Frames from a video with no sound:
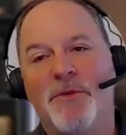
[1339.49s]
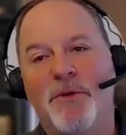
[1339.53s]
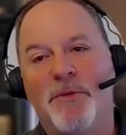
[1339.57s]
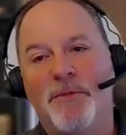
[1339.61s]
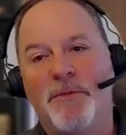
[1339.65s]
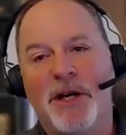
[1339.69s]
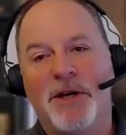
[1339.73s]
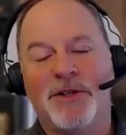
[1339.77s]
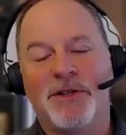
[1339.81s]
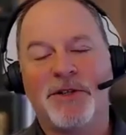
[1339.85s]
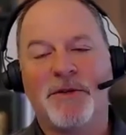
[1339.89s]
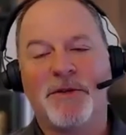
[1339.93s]

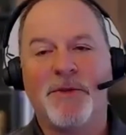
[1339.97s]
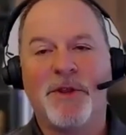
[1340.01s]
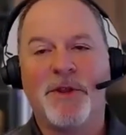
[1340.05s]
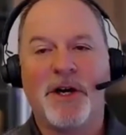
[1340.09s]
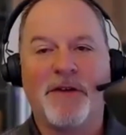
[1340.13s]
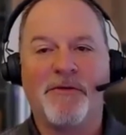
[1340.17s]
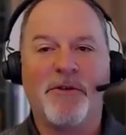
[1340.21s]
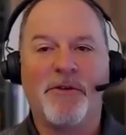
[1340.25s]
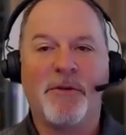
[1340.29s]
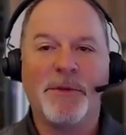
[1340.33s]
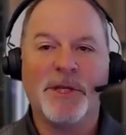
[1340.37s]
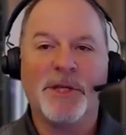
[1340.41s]
prepare some
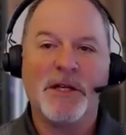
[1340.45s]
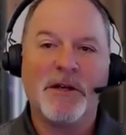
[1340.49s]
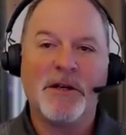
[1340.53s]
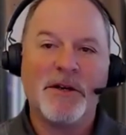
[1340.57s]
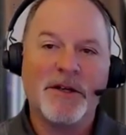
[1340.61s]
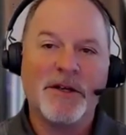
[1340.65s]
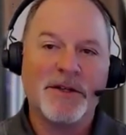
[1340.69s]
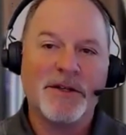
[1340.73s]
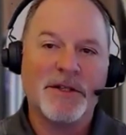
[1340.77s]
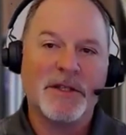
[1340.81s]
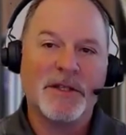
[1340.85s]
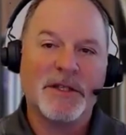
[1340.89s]
thoughtful
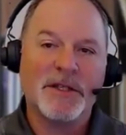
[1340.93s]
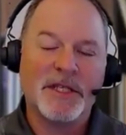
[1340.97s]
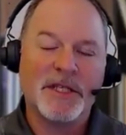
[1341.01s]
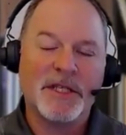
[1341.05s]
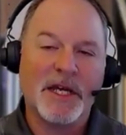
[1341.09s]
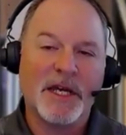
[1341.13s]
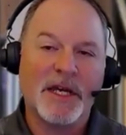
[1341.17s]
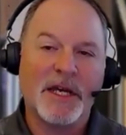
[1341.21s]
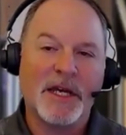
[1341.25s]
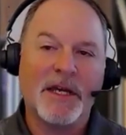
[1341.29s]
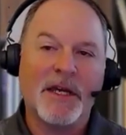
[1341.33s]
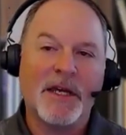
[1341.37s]
materials that
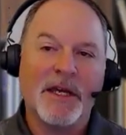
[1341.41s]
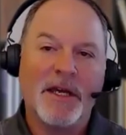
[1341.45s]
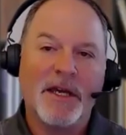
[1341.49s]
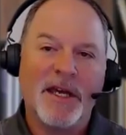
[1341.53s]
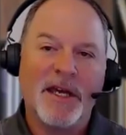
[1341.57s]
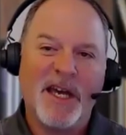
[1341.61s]
say,